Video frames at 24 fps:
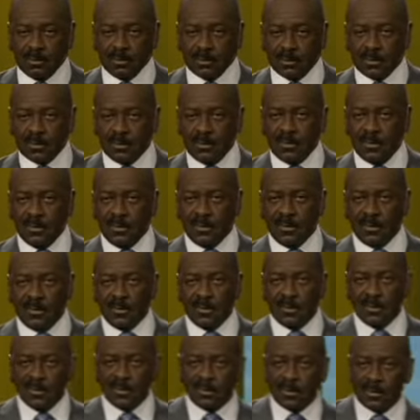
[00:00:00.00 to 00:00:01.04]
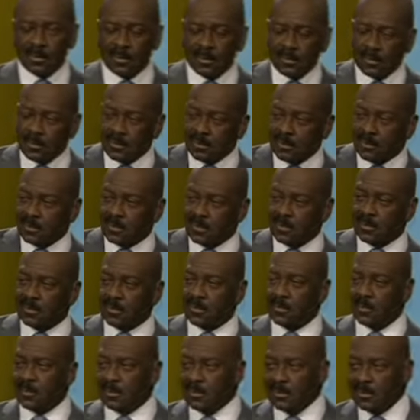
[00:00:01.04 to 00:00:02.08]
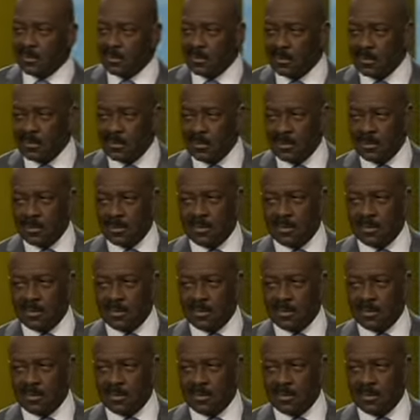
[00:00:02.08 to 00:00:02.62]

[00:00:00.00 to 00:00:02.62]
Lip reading: (no one is talking)